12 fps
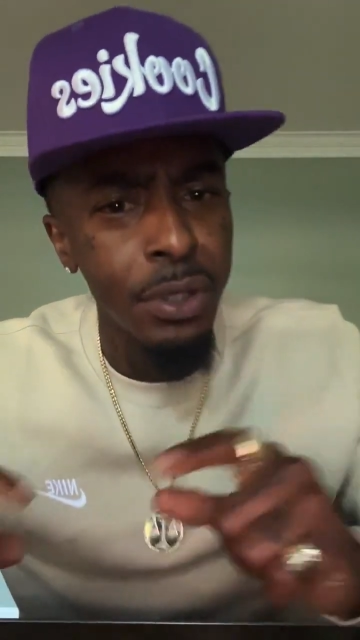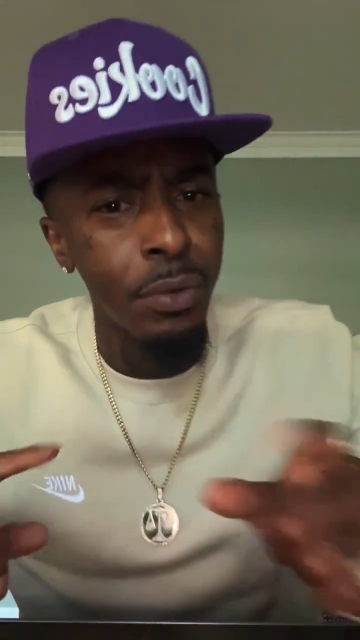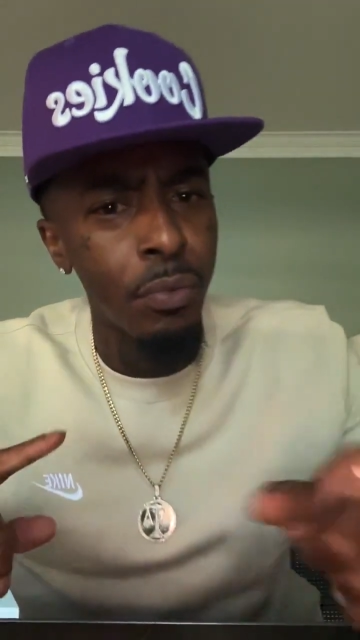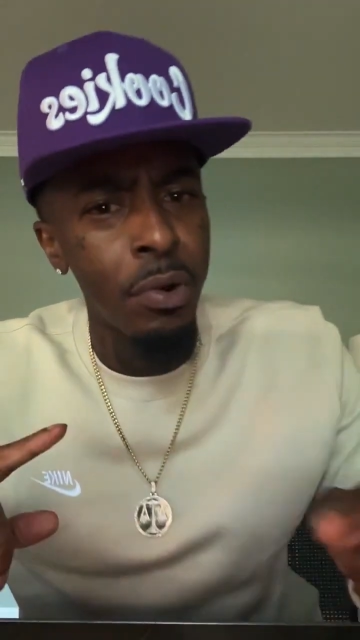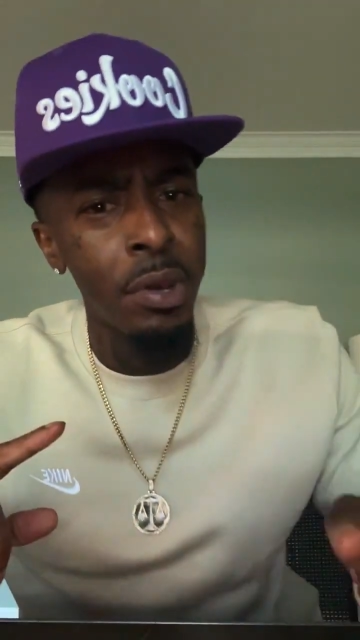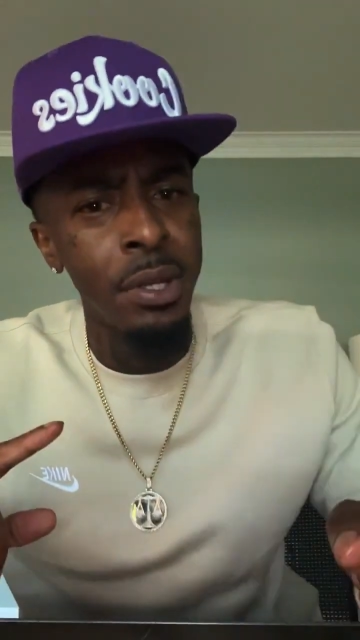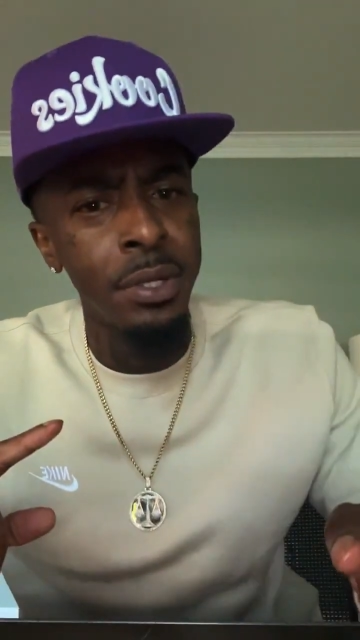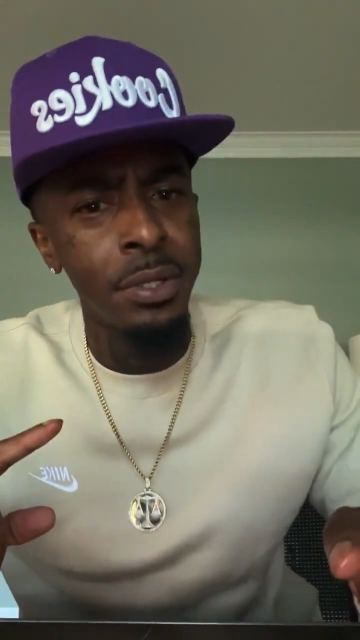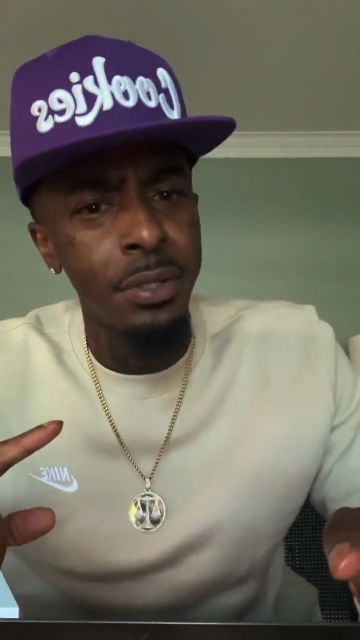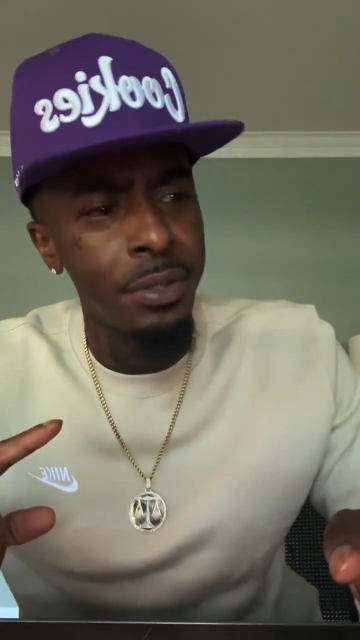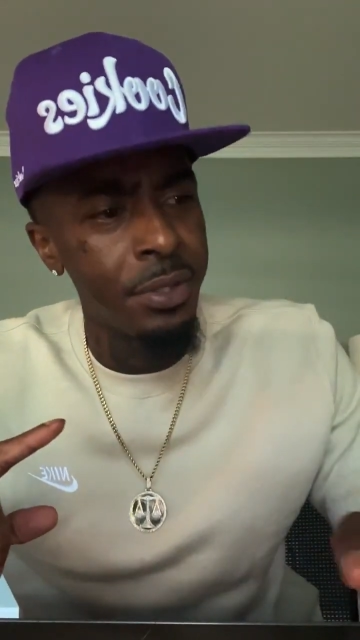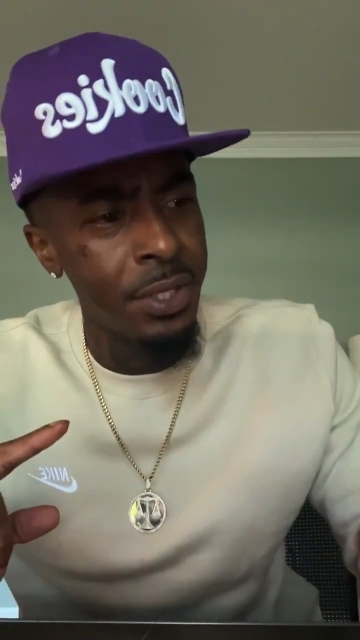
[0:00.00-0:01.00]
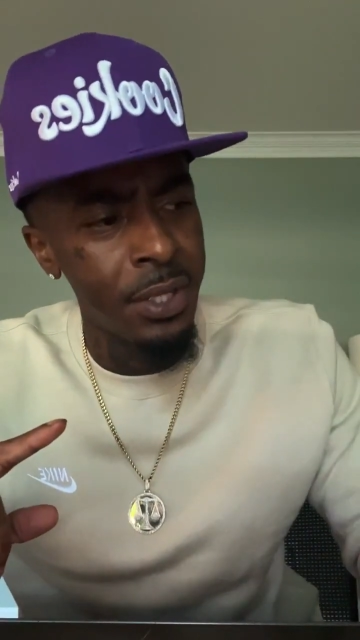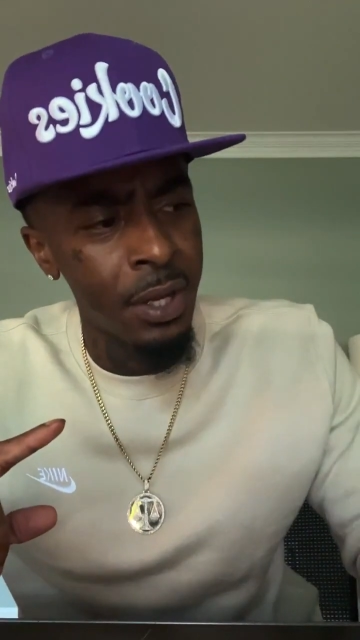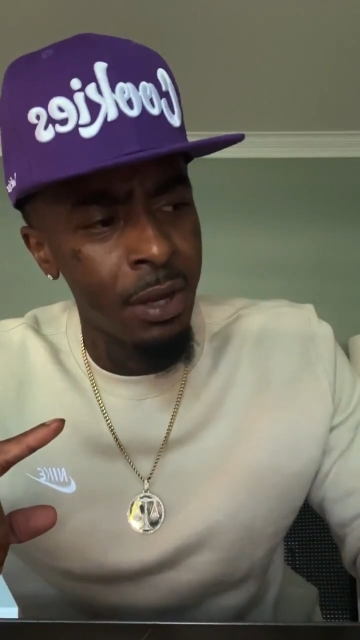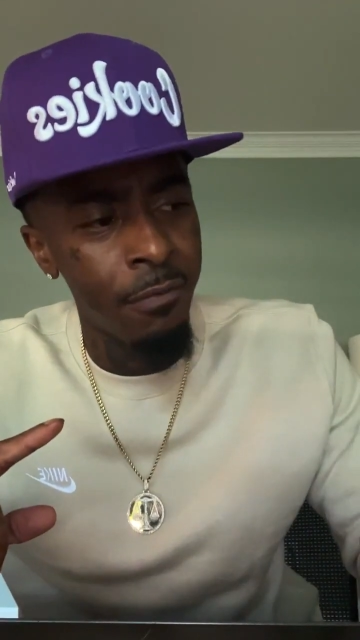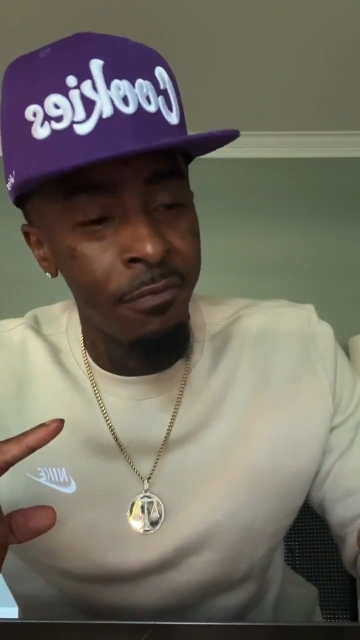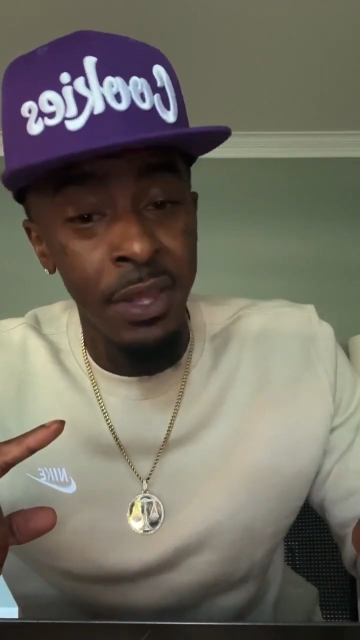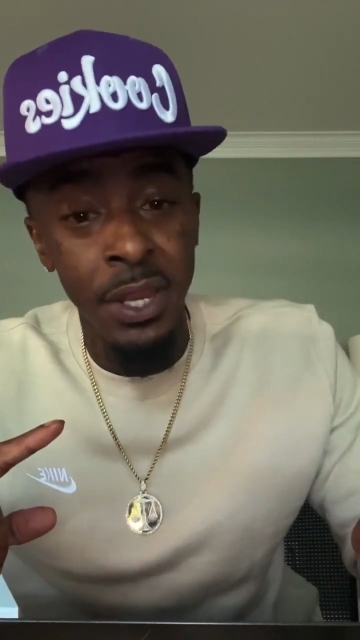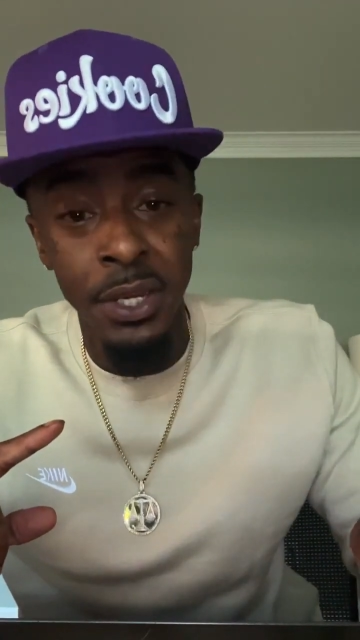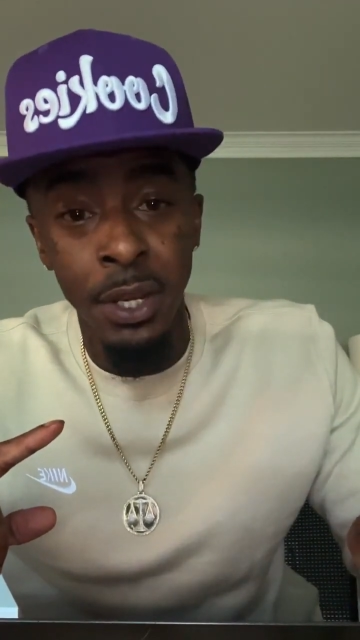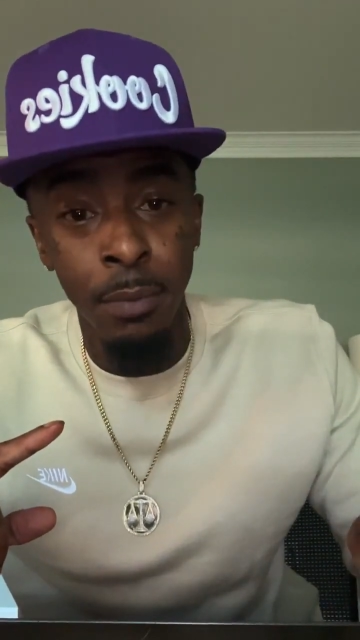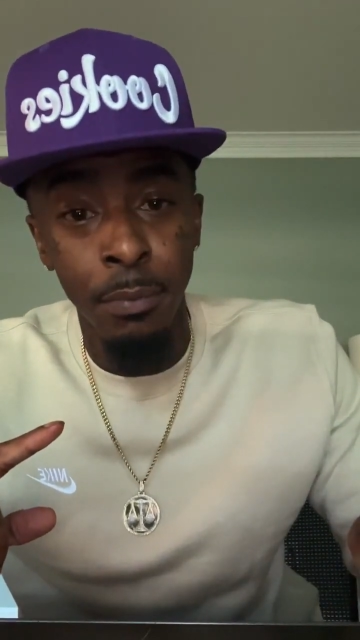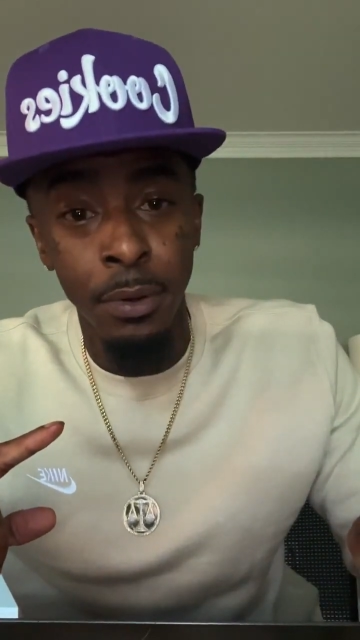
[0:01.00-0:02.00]
can run the
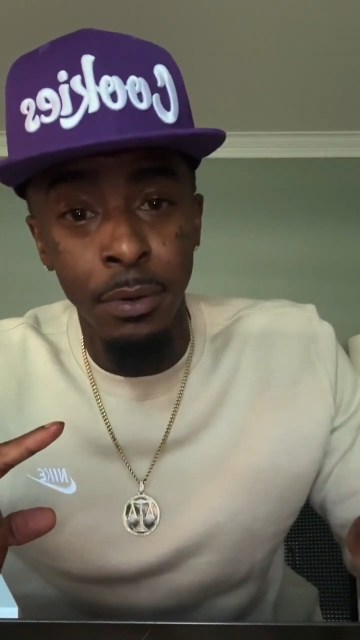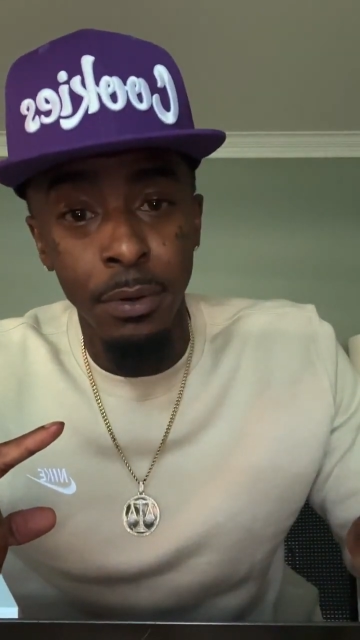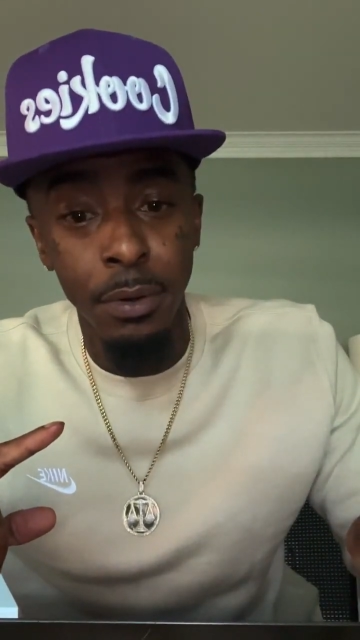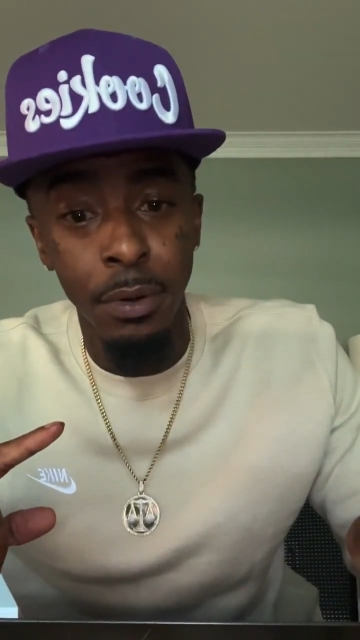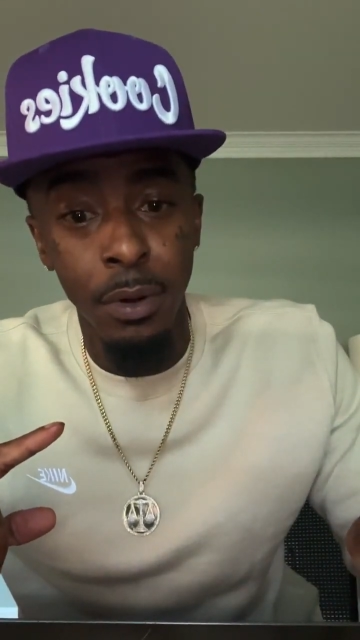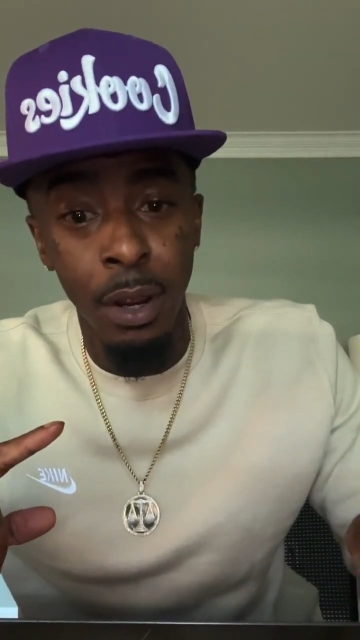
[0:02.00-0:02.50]
VIN number